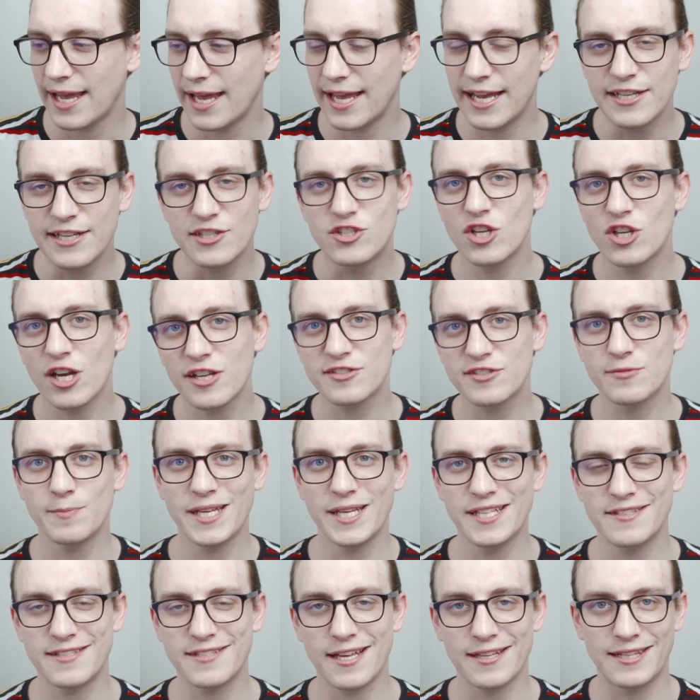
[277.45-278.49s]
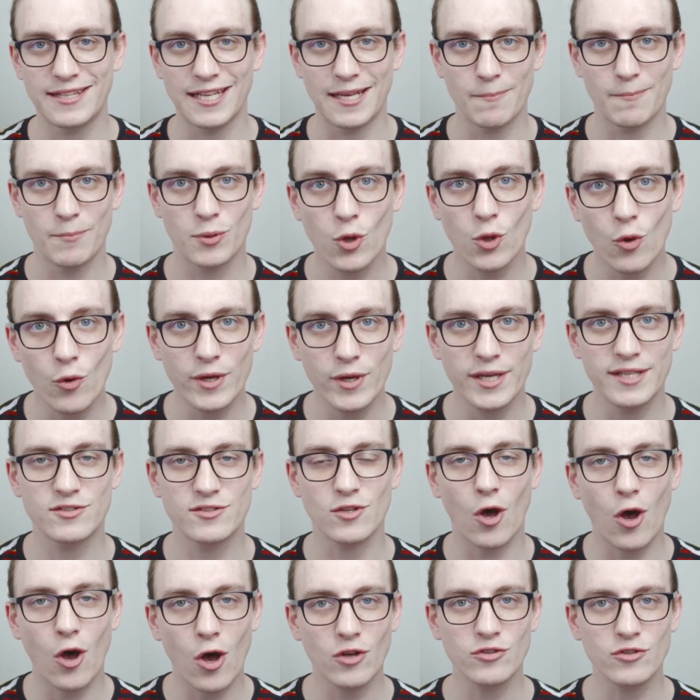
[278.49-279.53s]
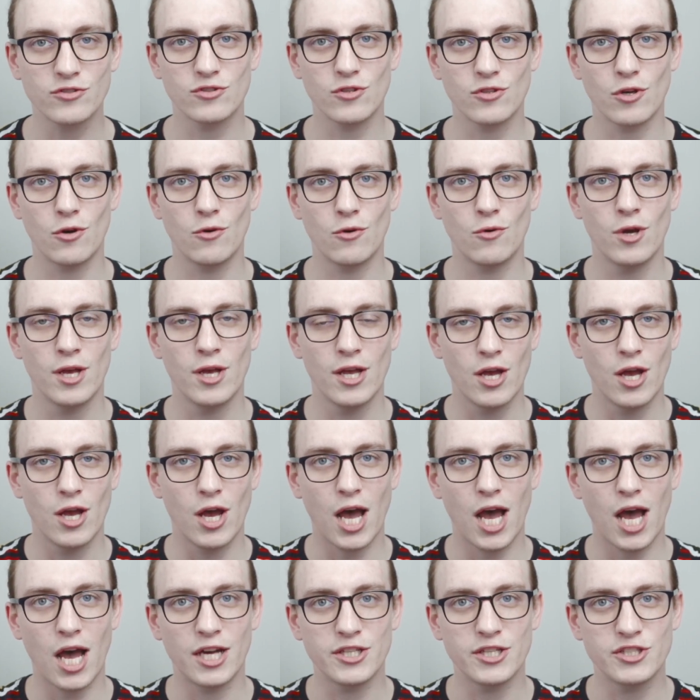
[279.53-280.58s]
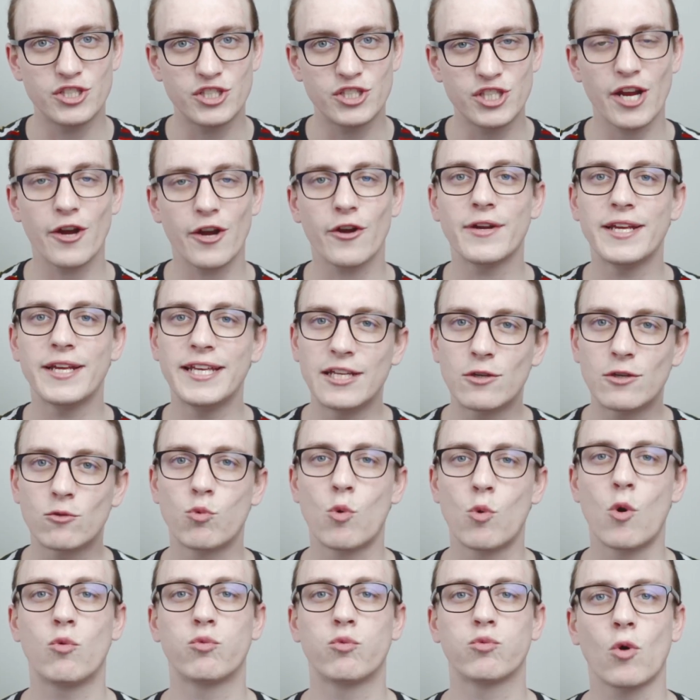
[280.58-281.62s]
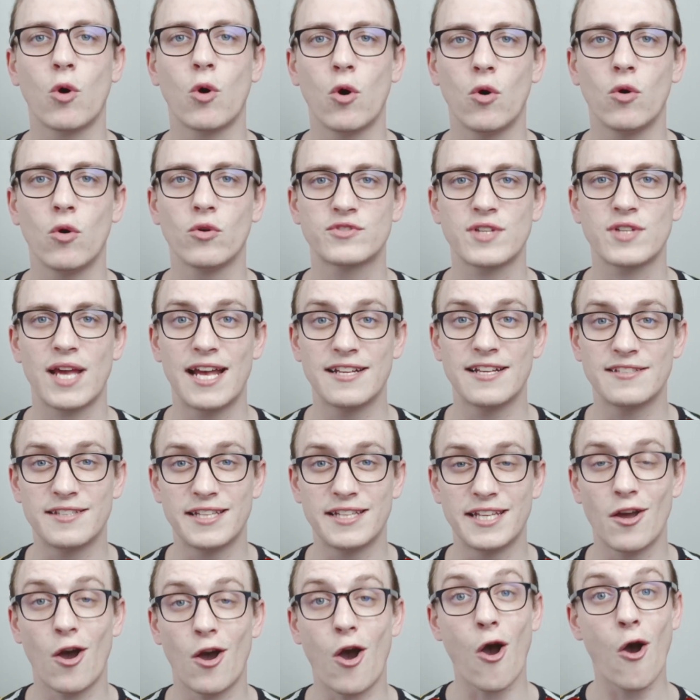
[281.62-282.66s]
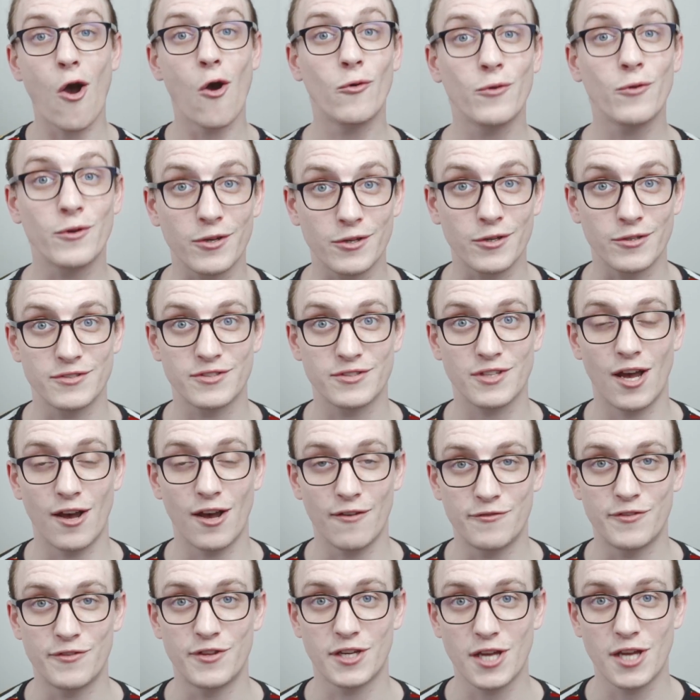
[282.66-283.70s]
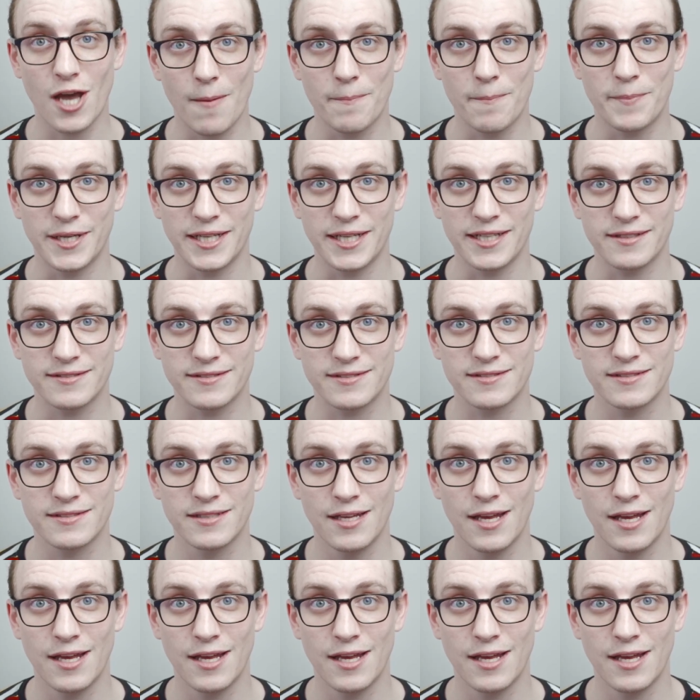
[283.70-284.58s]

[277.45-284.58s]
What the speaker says: It just means that the employees also share equal roles as the owners of the companies.